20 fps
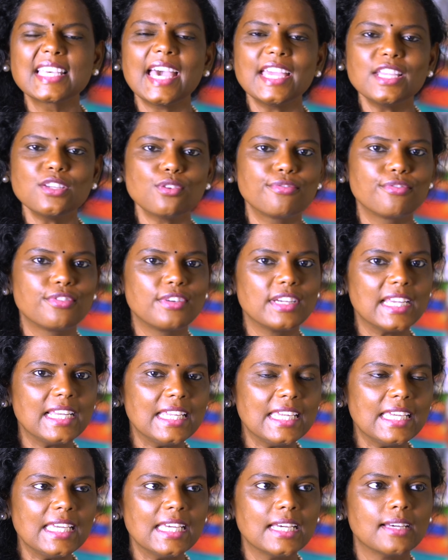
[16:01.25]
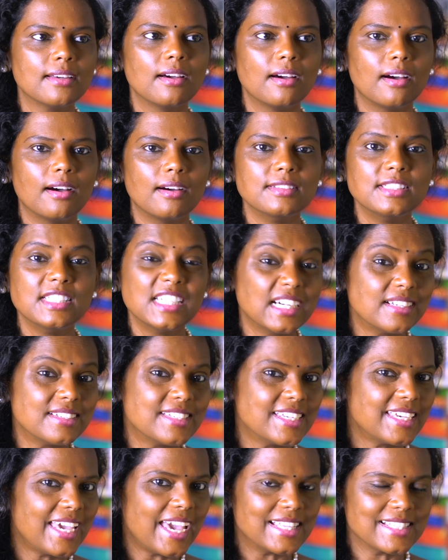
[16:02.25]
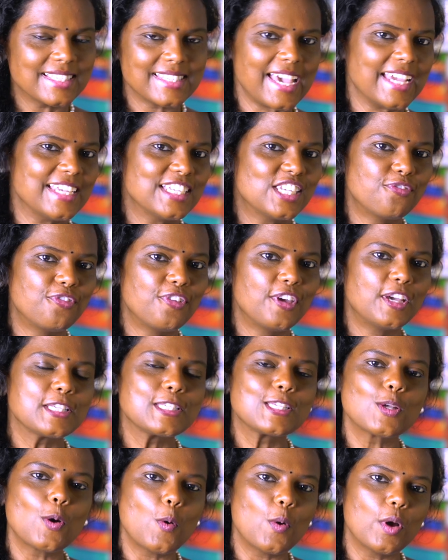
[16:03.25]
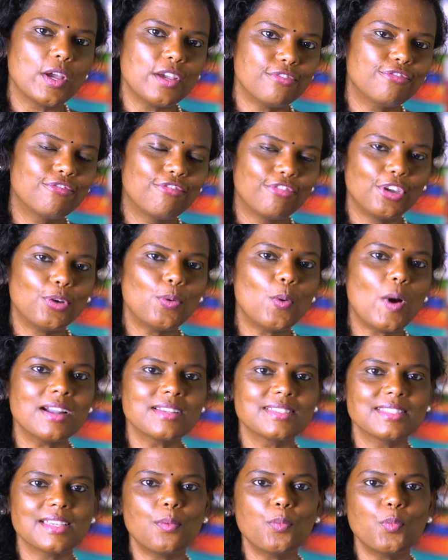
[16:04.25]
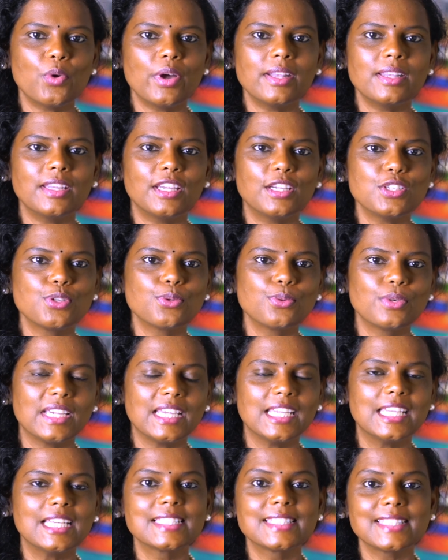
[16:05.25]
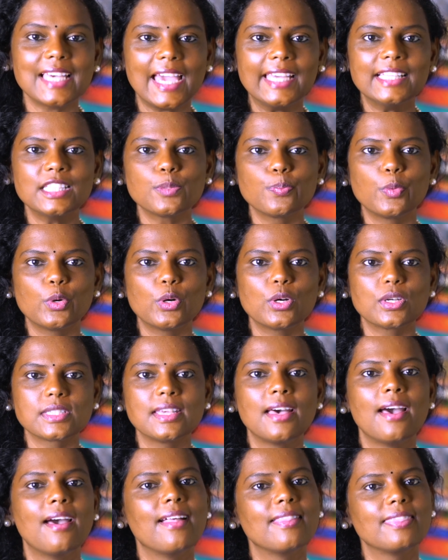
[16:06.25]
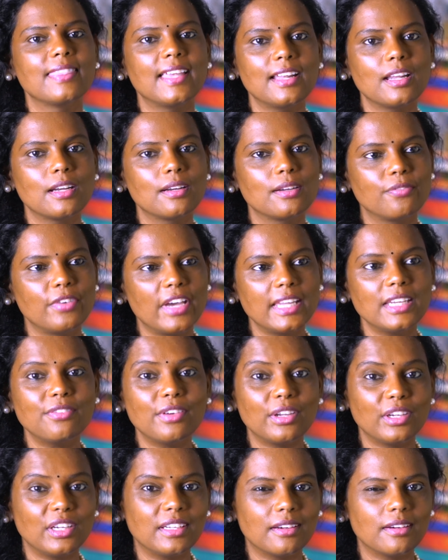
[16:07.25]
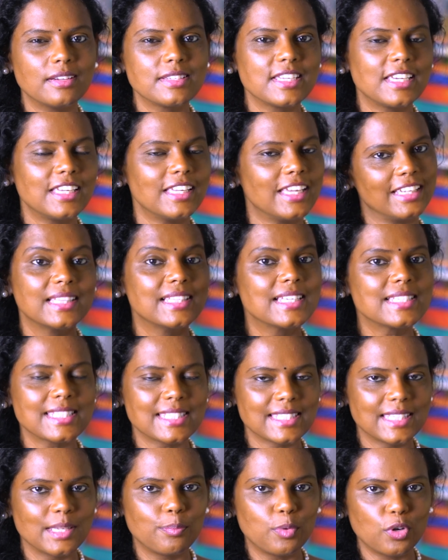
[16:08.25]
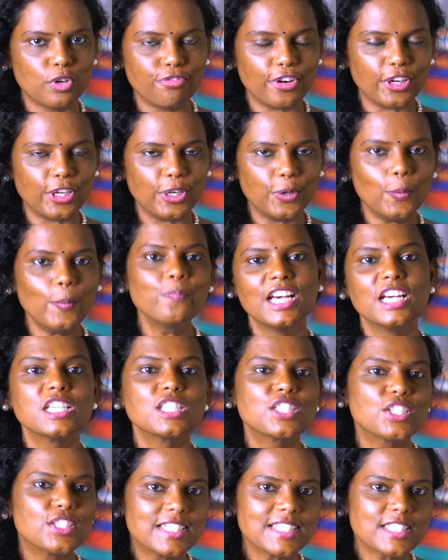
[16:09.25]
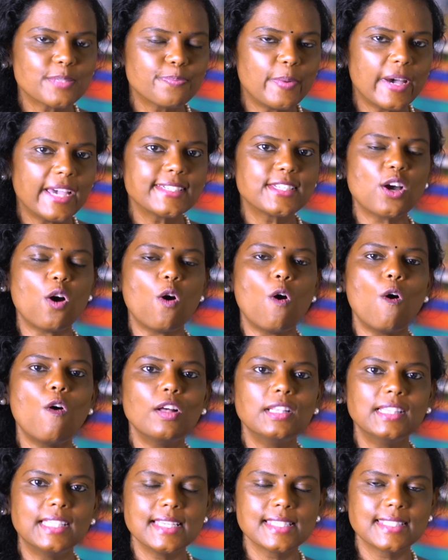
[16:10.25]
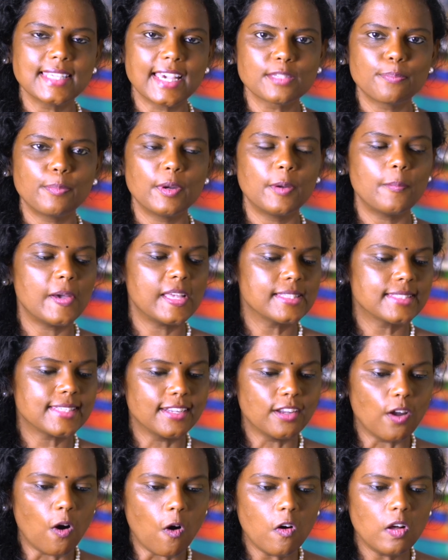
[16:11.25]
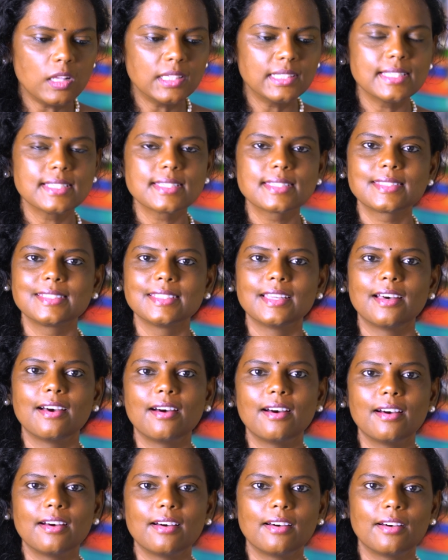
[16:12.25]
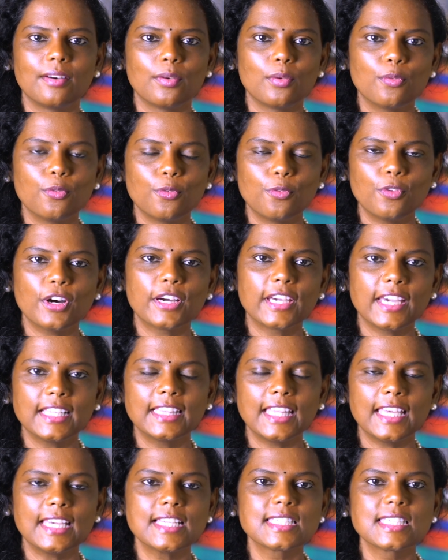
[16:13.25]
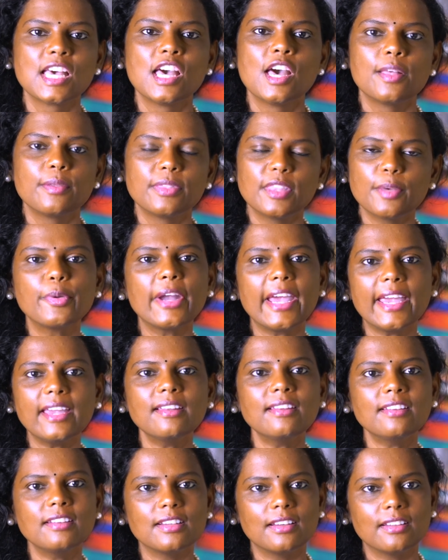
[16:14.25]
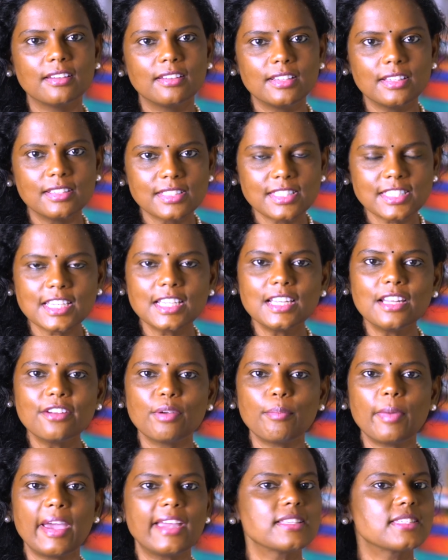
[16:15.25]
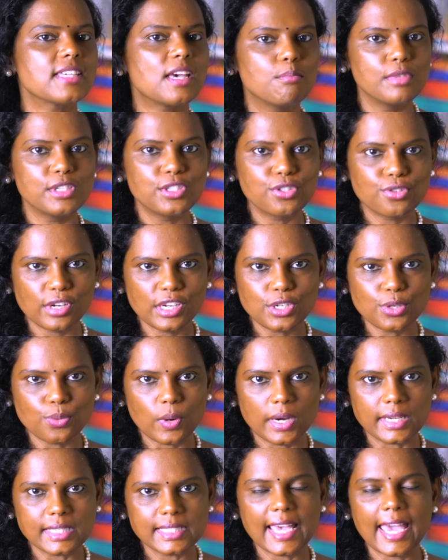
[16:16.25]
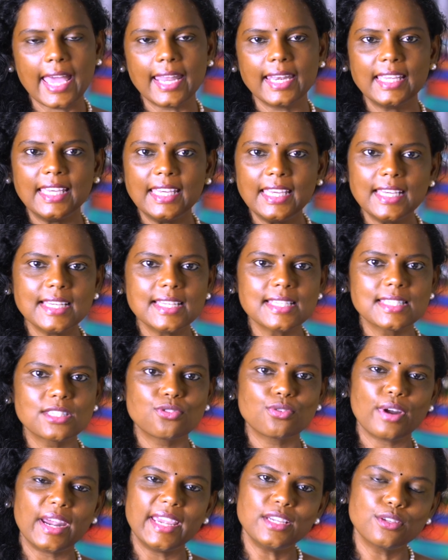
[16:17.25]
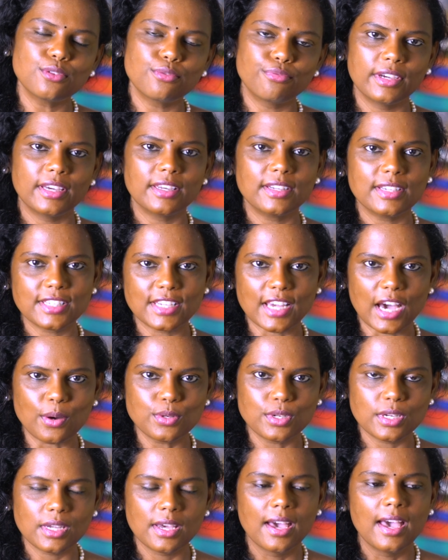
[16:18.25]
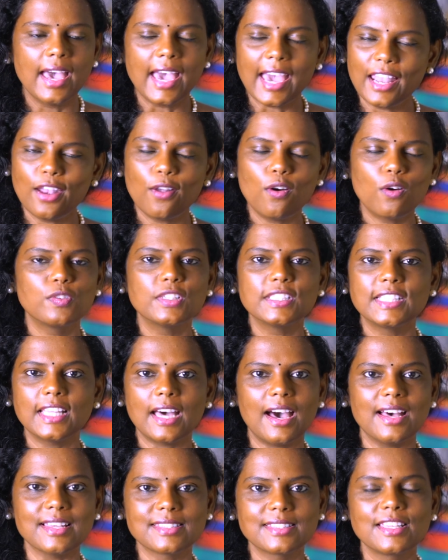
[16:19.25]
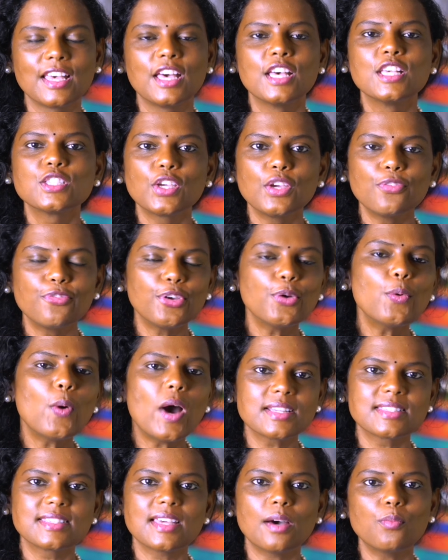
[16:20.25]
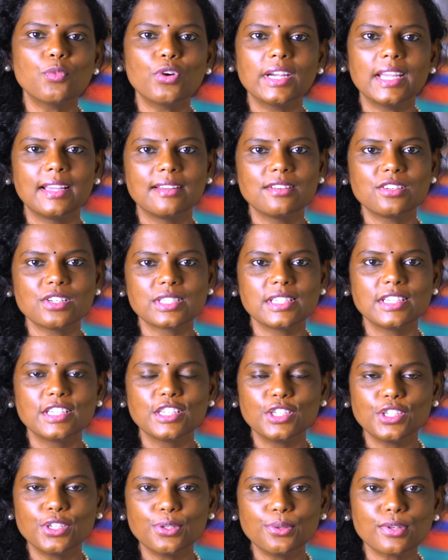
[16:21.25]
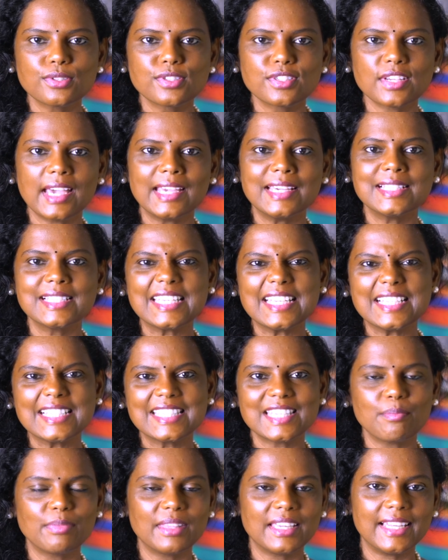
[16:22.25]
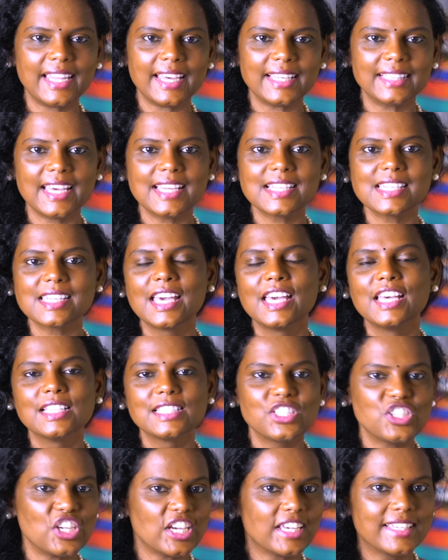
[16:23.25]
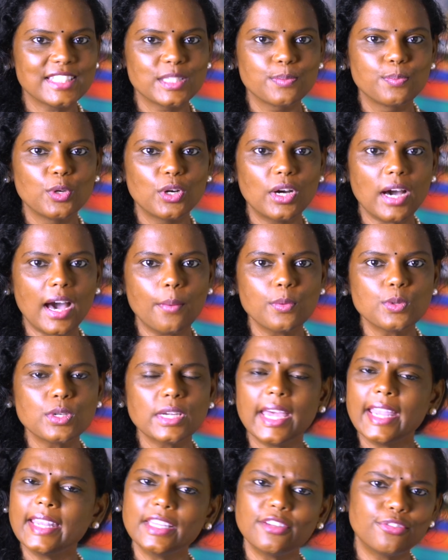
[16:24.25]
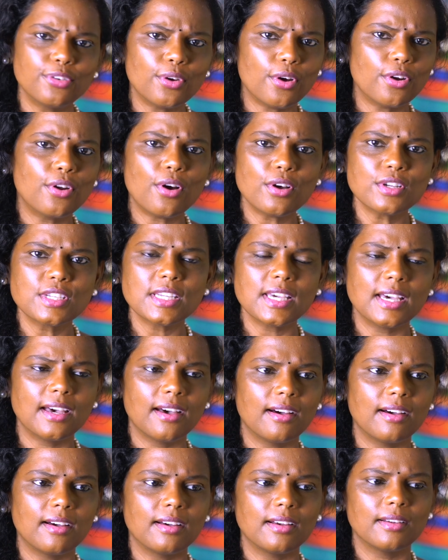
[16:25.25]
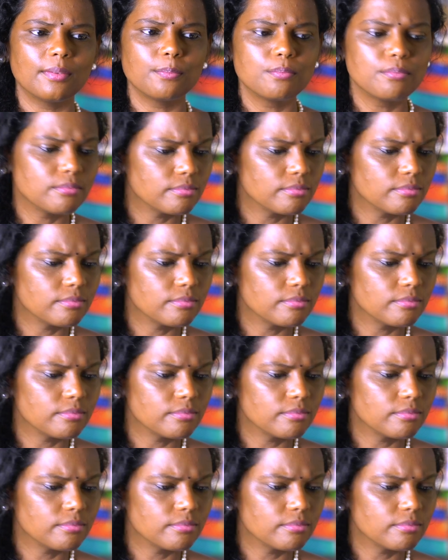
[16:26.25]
kind of really uh, nerdy and scientific so if you are someone into reading science books that are very very nerdy this is the book for you so despite all these experiments and all these uh, working things the brain still remains a mystery to us and he is trying to figure it out along with us. So if you are someone interested in neuroscience and something like that, check his book out. And if you are not uh,